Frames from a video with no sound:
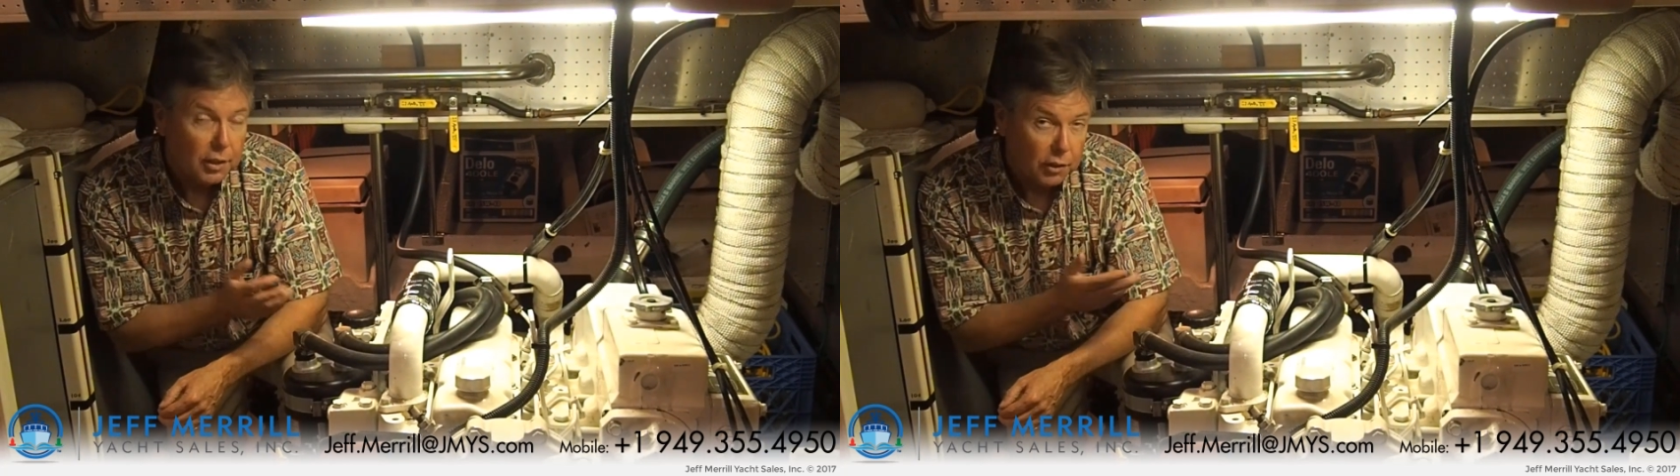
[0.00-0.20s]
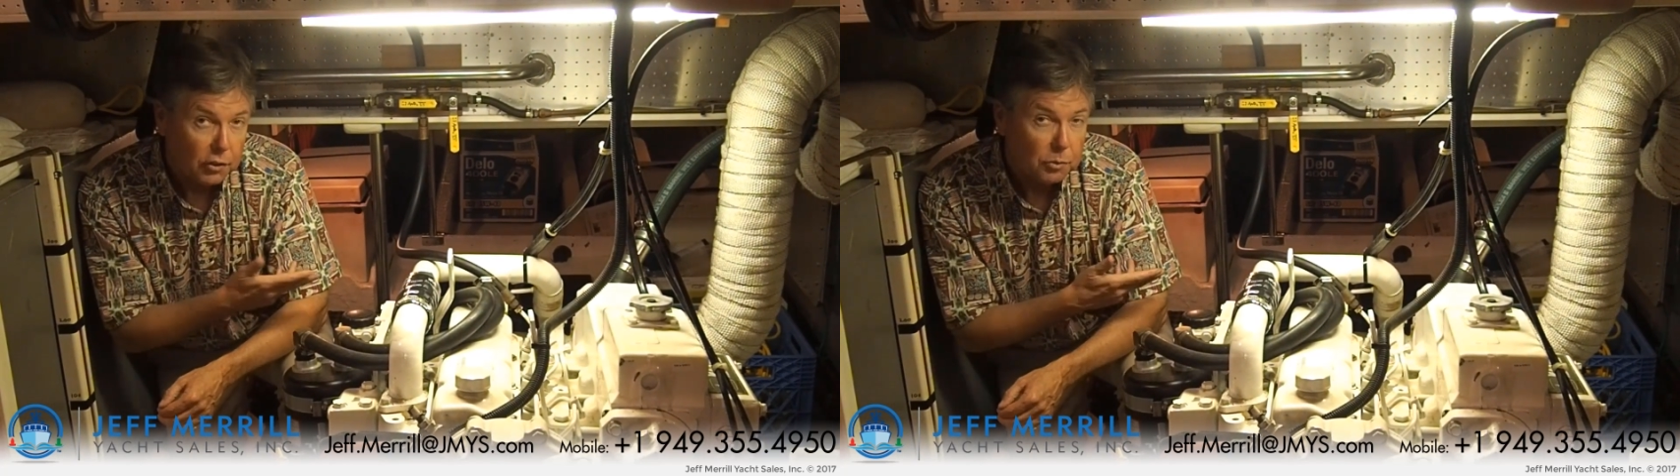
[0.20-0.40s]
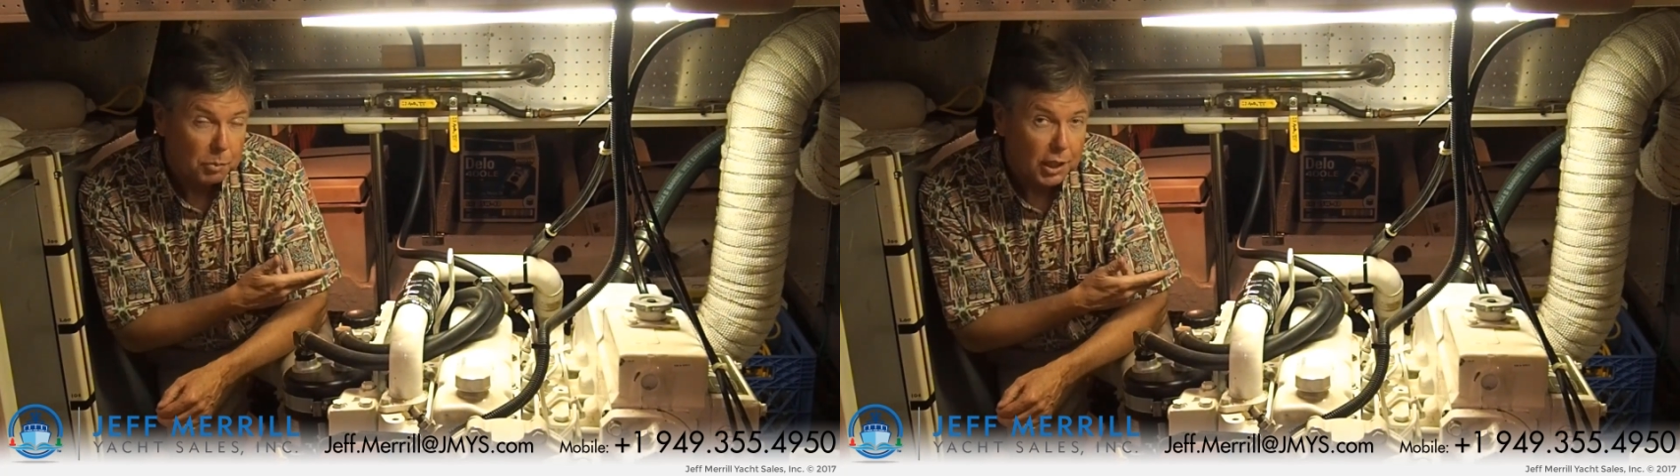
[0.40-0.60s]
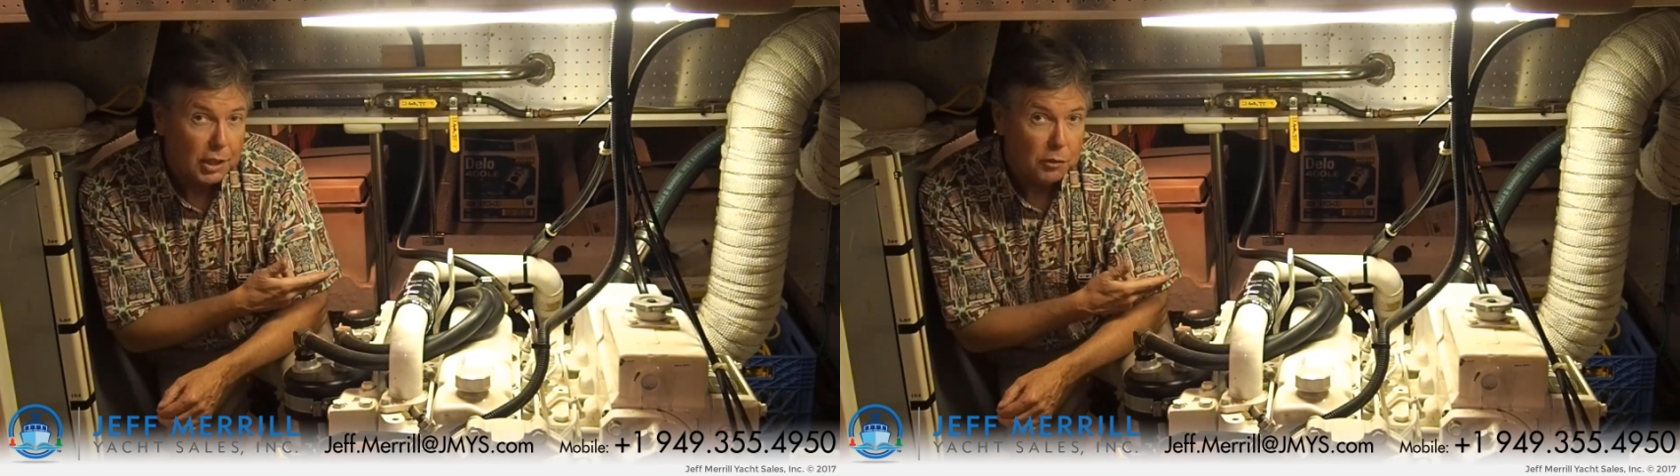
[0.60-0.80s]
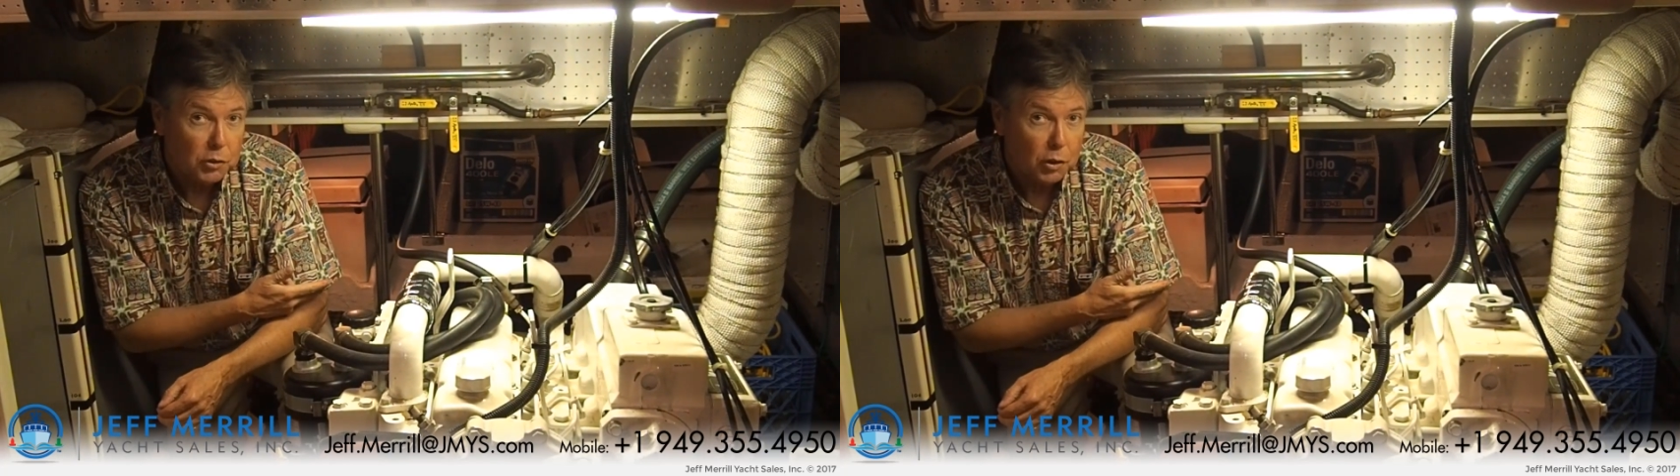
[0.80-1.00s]
There's plenty
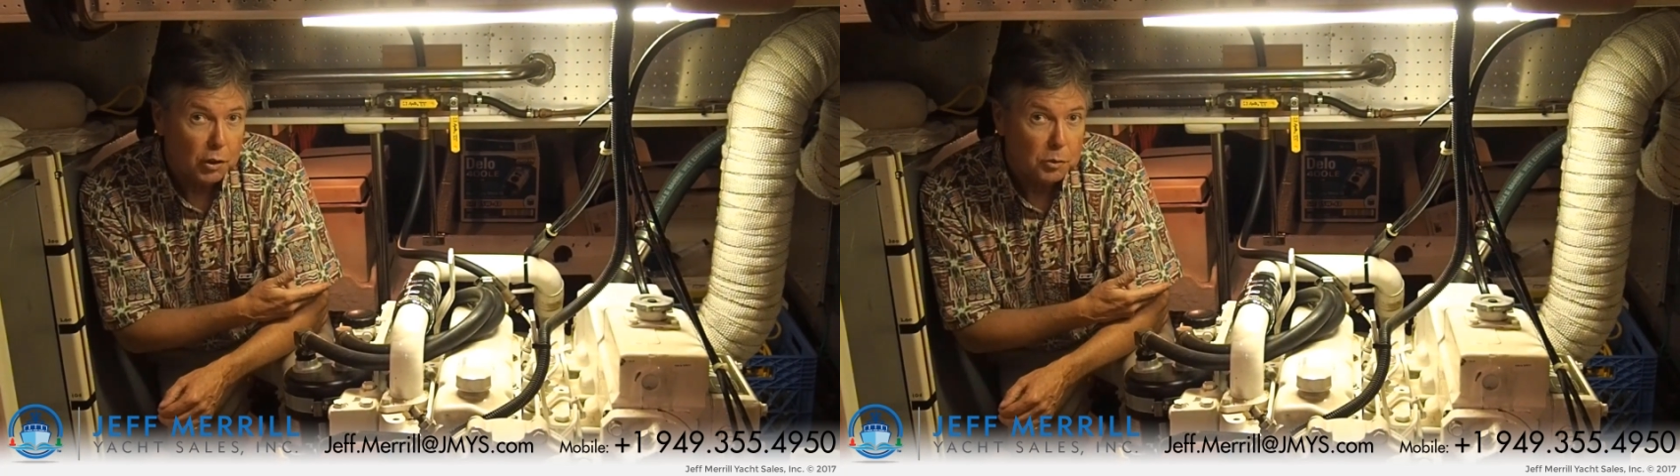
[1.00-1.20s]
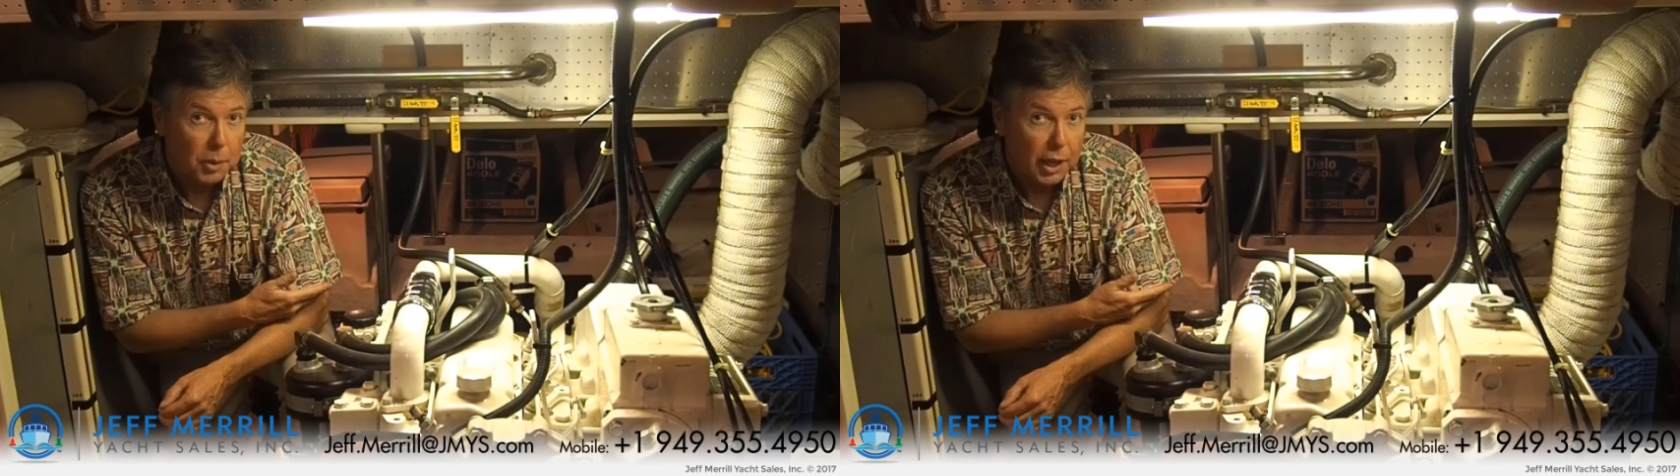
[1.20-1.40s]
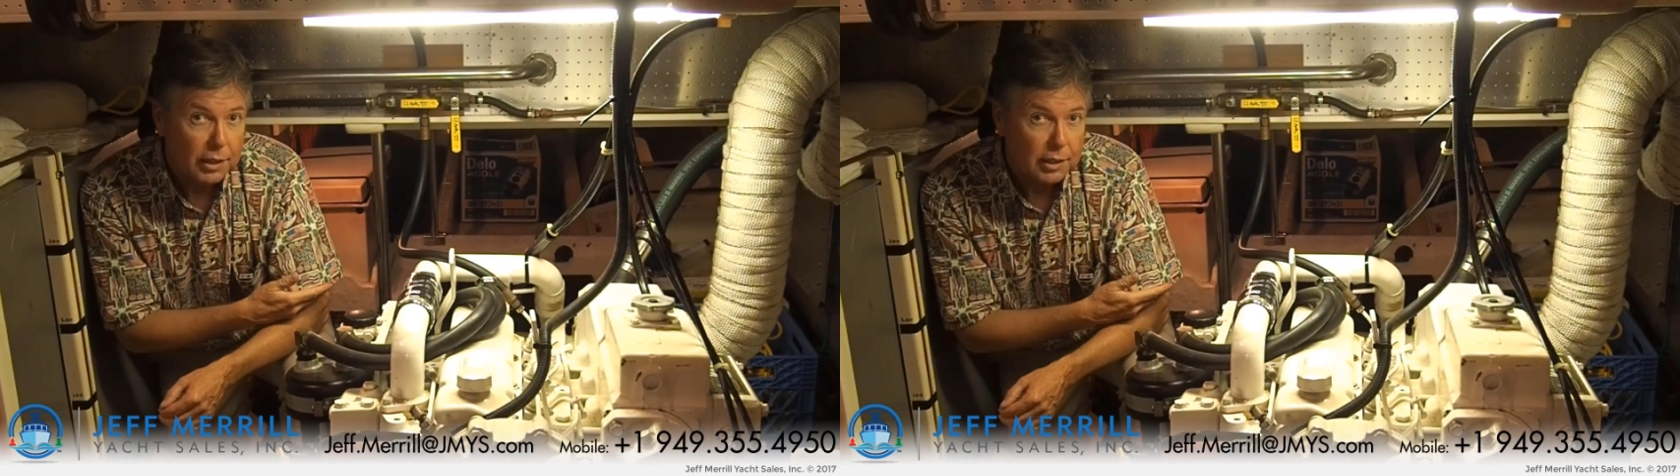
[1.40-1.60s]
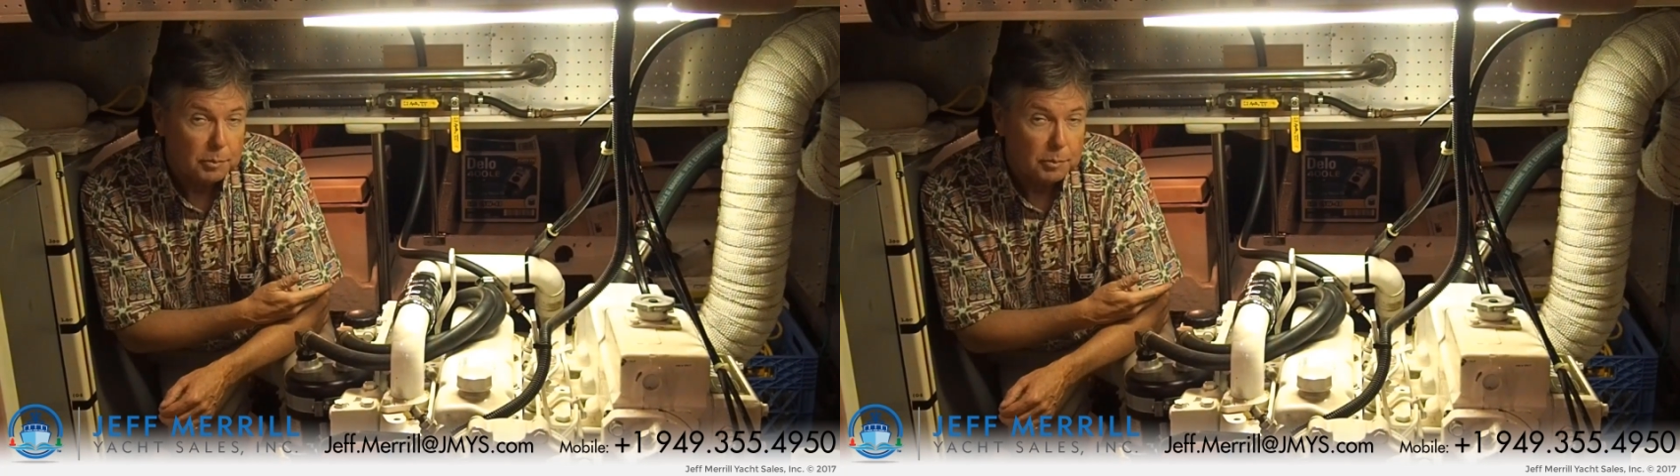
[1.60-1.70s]
of storage back